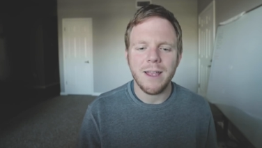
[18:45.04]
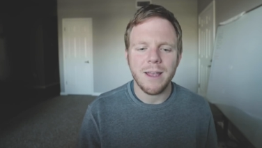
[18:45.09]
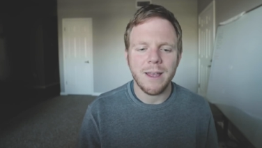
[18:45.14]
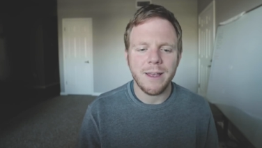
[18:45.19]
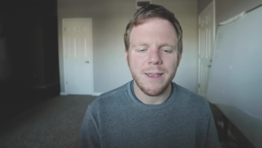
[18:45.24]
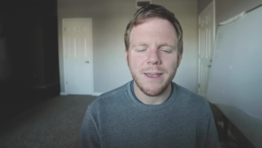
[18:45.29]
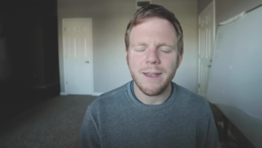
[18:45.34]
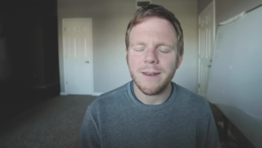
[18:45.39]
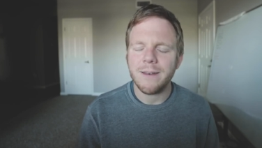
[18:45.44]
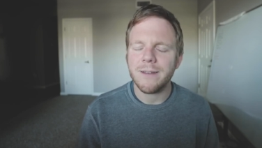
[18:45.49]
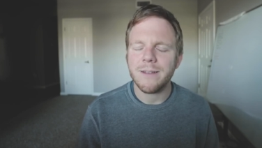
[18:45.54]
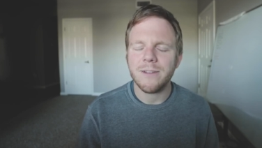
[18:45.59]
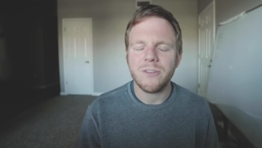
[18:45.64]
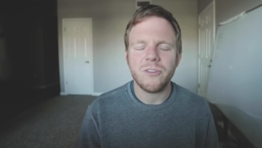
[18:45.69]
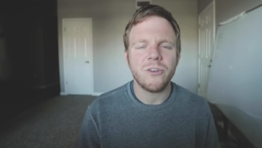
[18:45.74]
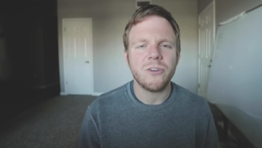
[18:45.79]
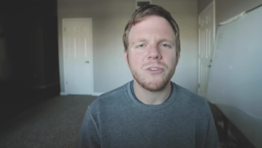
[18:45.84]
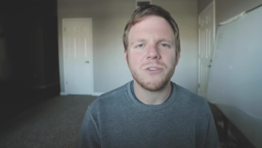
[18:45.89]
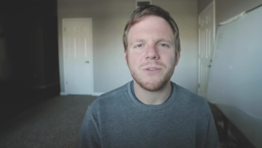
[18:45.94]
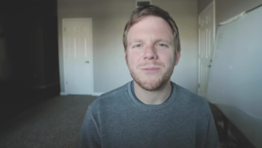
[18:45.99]
Again,
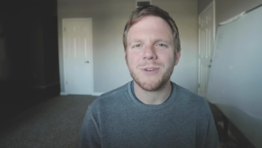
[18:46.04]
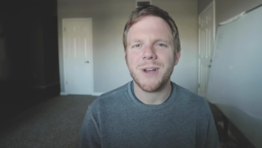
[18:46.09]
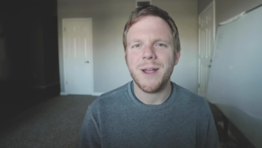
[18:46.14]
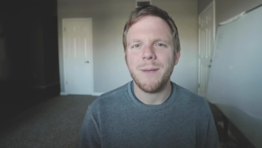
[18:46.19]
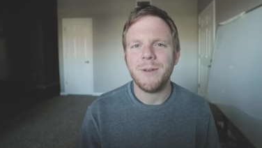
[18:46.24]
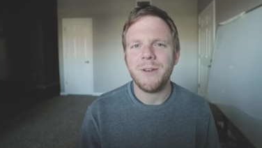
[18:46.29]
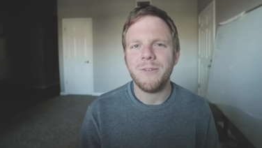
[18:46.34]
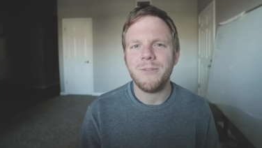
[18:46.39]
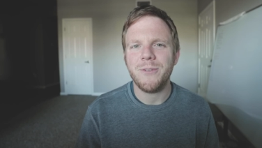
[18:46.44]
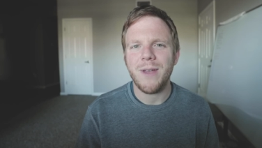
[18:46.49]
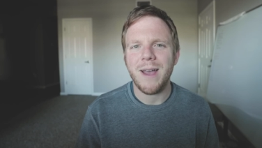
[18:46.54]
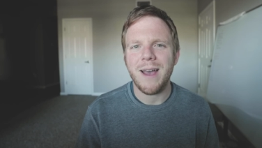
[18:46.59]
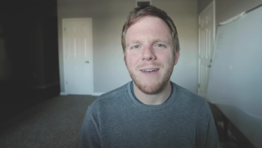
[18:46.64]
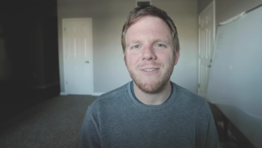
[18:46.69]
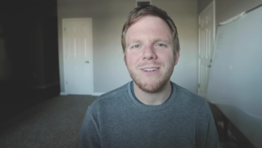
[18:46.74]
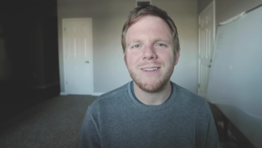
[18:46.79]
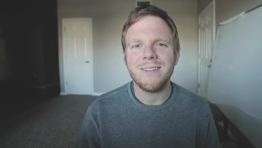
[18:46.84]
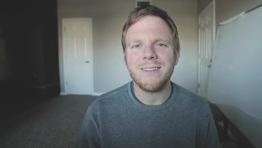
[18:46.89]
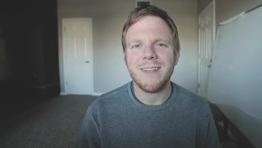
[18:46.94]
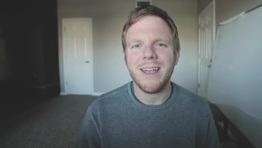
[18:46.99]
consider subscribing if you
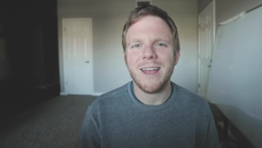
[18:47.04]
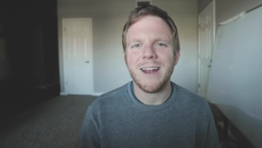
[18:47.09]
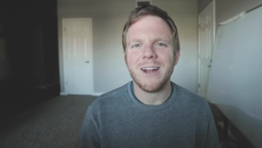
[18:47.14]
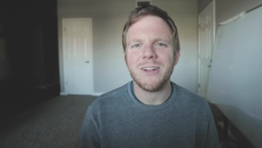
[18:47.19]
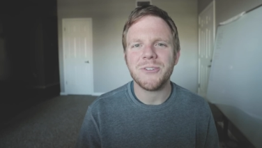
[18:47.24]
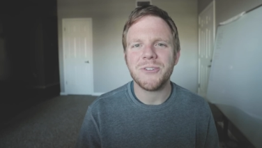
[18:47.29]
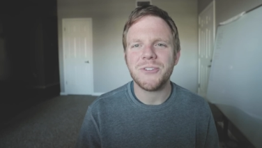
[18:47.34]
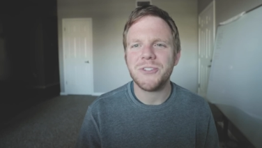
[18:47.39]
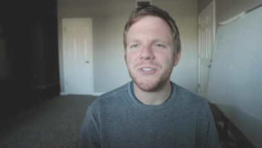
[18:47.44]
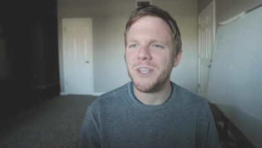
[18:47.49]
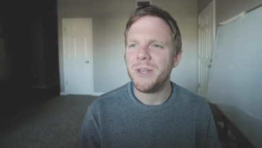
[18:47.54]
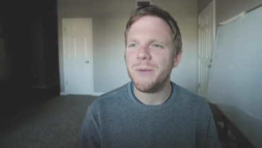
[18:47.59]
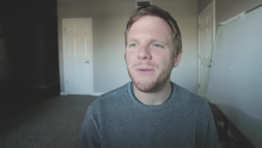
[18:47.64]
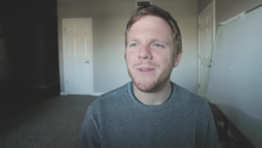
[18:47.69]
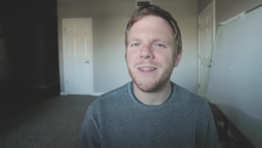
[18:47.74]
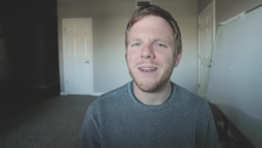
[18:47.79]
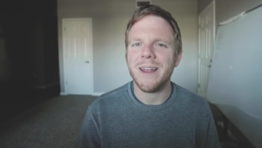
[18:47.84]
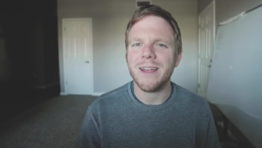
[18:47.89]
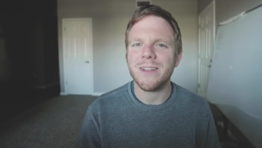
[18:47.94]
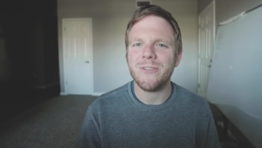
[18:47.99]
haven't, and I'll see you
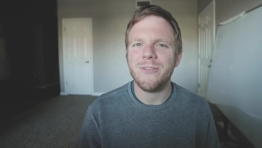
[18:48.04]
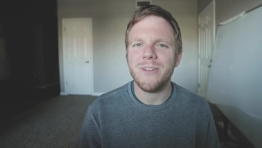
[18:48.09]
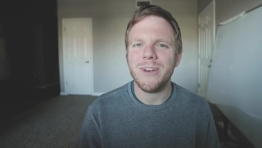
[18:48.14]
in the next